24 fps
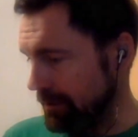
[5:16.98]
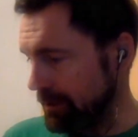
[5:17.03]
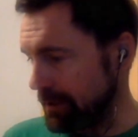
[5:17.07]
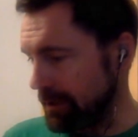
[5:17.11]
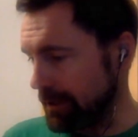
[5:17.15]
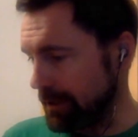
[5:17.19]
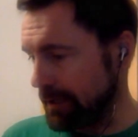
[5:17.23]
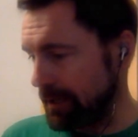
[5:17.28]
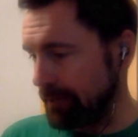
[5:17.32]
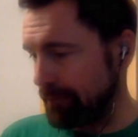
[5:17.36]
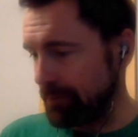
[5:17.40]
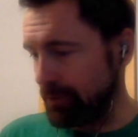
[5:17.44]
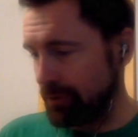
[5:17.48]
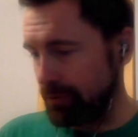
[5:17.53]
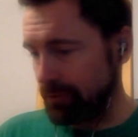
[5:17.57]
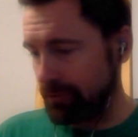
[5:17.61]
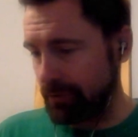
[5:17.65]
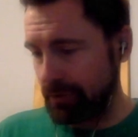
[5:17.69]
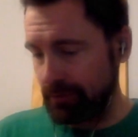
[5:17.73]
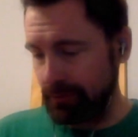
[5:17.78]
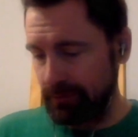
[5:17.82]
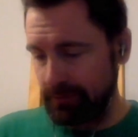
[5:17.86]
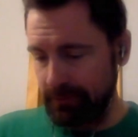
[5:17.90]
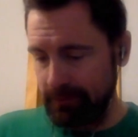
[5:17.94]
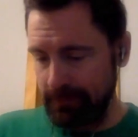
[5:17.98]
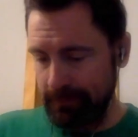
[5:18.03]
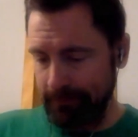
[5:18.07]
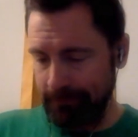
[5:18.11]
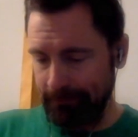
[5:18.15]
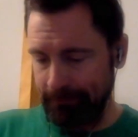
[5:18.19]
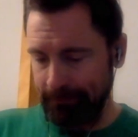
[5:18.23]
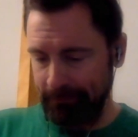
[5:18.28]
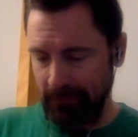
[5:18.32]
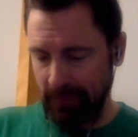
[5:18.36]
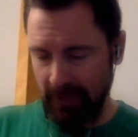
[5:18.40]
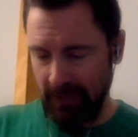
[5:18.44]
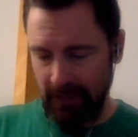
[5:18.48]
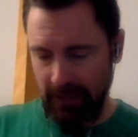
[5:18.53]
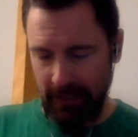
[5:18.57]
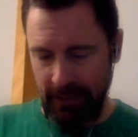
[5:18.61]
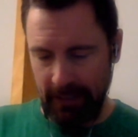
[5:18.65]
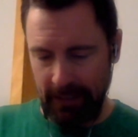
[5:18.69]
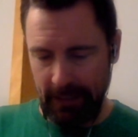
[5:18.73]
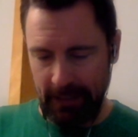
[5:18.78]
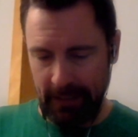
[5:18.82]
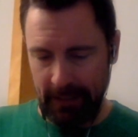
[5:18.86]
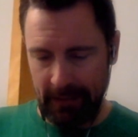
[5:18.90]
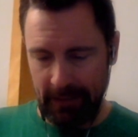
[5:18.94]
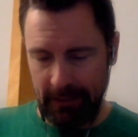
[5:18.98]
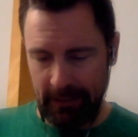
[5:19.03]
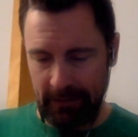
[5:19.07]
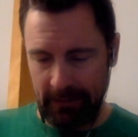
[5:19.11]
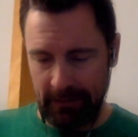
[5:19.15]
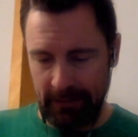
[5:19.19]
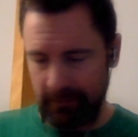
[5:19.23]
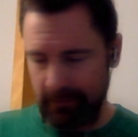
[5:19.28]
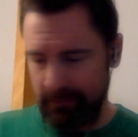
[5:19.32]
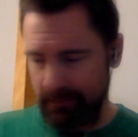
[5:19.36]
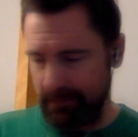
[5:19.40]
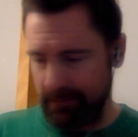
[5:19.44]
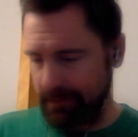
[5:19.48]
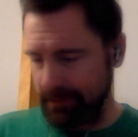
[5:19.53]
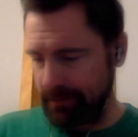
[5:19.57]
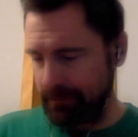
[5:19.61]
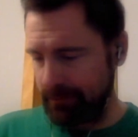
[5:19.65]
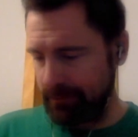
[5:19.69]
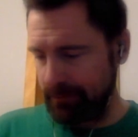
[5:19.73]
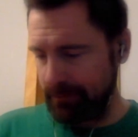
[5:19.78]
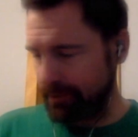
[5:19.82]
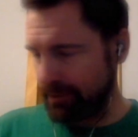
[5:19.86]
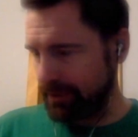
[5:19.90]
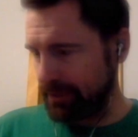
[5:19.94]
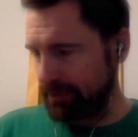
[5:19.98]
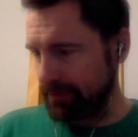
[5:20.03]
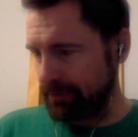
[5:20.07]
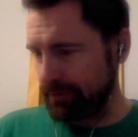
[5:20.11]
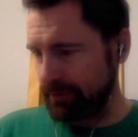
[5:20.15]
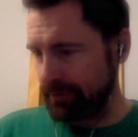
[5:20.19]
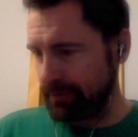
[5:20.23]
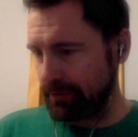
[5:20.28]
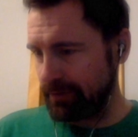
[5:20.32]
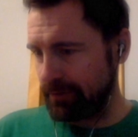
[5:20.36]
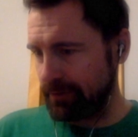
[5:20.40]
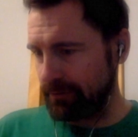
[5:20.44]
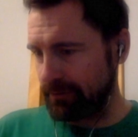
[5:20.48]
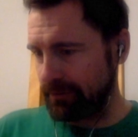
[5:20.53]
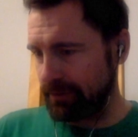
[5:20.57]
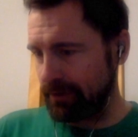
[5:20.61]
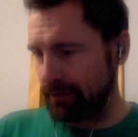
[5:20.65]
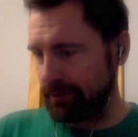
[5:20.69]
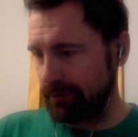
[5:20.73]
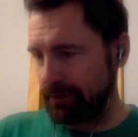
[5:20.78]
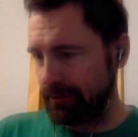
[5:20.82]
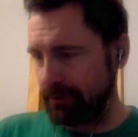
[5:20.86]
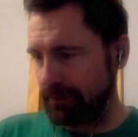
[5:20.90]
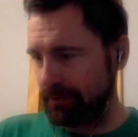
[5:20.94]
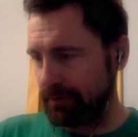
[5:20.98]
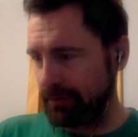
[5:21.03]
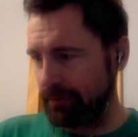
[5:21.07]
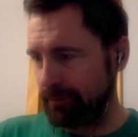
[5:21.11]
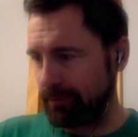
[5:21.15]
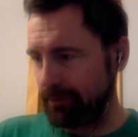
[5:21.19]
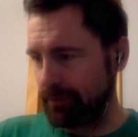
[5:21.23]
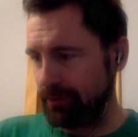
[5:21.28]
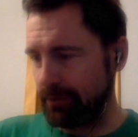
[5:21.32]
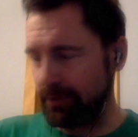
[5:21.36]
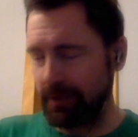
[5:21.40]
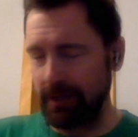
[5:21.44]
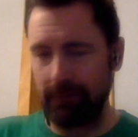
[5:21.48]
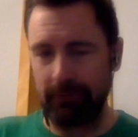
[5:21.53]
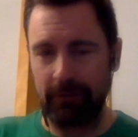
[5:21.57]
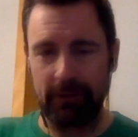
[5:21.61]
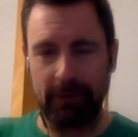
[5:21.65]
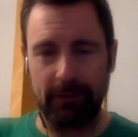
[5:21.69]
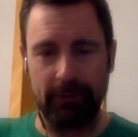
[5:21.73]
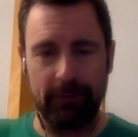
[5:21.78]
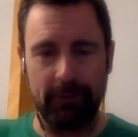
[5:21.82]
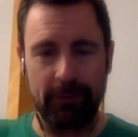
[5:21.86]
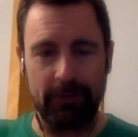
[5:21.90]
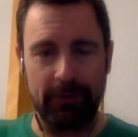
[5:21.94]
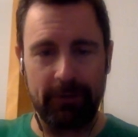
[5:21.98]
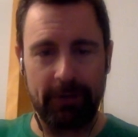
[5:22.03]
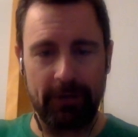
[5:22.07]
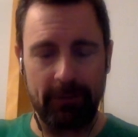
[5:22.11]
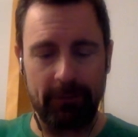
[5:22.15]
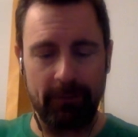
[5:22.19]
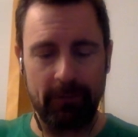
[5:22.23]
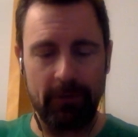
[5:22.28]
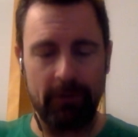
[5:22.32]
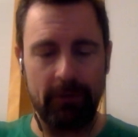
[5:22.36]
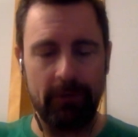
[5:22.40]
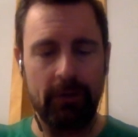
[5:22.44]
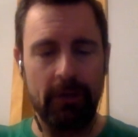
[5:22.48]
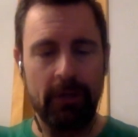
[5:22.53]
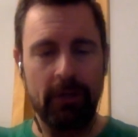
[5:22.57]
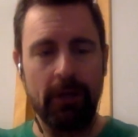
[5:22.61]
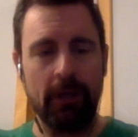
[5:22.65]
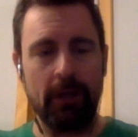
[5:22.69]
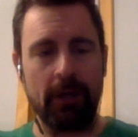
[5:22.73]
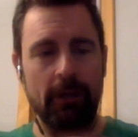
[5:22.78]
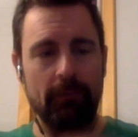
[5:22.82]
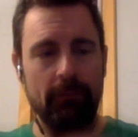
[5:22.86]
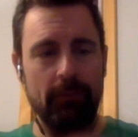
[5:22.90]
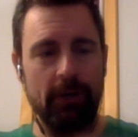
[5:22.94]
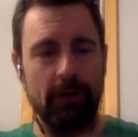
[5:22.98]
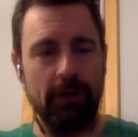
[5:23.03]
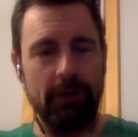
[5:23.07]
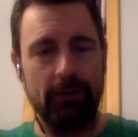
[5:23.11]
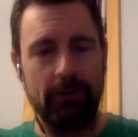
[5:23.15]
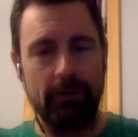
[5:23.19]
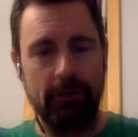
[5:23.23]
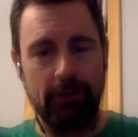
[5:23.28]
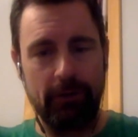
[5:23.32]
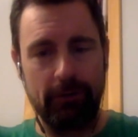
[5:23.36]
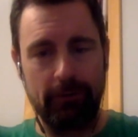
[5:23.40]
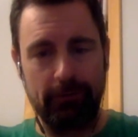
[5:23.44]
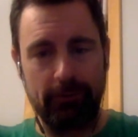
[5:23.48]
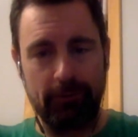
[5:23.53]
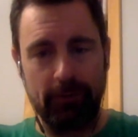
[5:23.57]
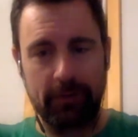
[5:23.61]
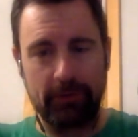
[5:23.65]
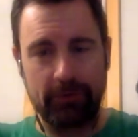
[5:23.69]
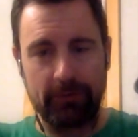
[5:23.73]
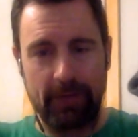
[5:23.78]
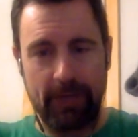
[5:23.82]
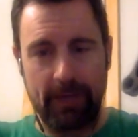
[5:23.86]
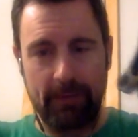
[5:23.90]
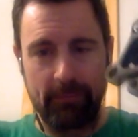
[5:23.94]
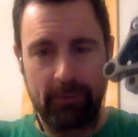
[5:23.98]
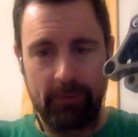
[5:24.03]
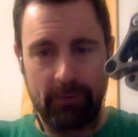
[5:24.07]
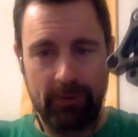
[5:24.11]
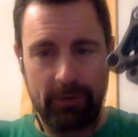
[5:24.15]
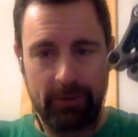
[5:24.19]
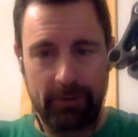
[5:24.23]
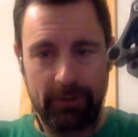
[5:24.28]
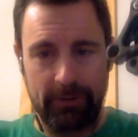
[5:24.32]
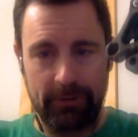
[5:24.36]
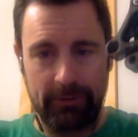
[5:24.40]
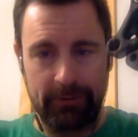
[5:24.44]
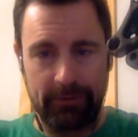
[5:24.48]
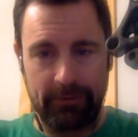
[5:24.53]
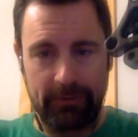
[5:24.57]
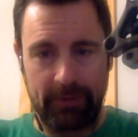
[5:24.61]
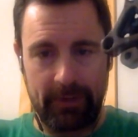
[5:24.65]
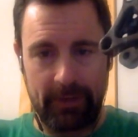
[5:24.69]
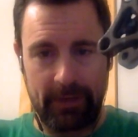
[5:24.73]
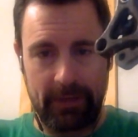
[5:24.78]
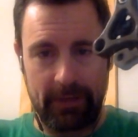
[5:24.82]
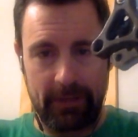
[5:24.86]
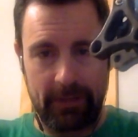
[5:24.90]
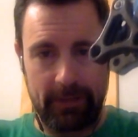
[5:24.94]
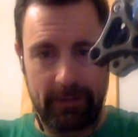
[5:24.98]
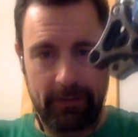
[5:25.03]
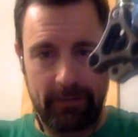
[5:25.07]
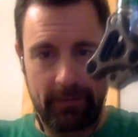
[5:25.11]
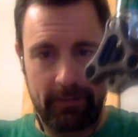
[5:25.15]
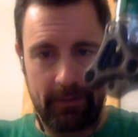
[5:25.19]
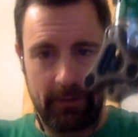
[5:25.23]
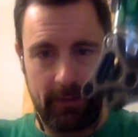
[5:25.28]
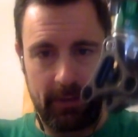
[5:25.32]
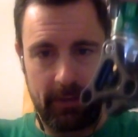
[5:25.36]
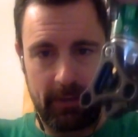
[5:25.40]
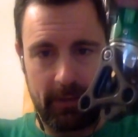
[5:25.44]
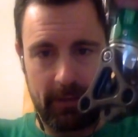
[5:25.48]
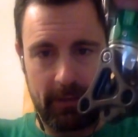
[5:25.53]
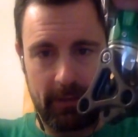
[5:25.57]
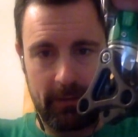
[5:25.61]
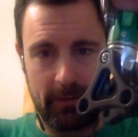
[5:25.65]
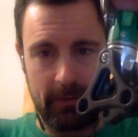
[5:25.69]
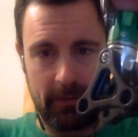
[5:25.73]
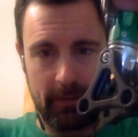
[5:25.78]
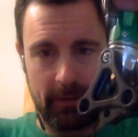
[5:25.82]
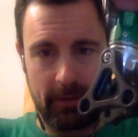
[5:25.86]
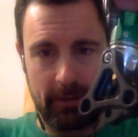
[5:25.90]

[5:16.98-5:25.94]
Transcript: components. And boy, it's hard to set all these up. I only have a limited number. But here, for example, is the